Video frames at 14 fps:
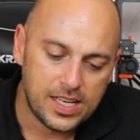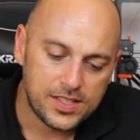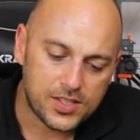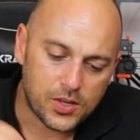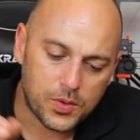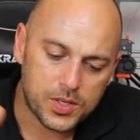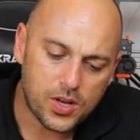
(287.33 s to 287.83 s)

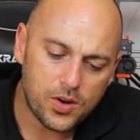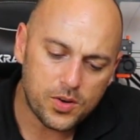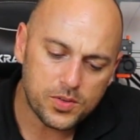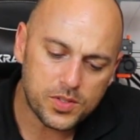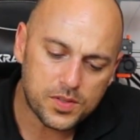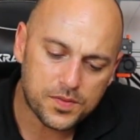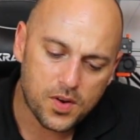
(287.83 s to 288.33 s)
So it
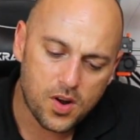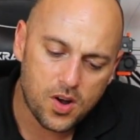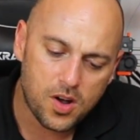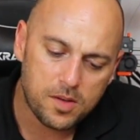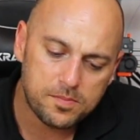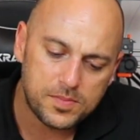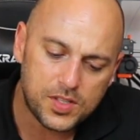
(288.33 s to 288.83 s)
goes
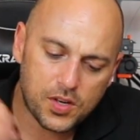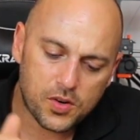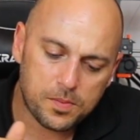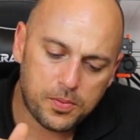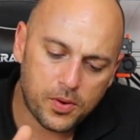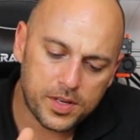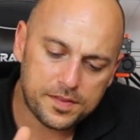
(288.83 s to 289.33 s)
from
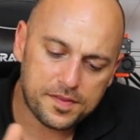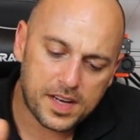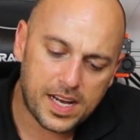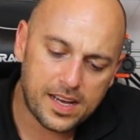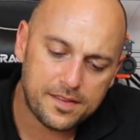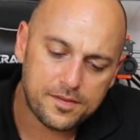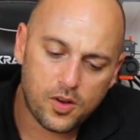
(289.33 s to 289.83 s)
zero point
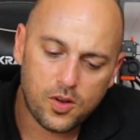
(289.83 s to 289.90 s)
five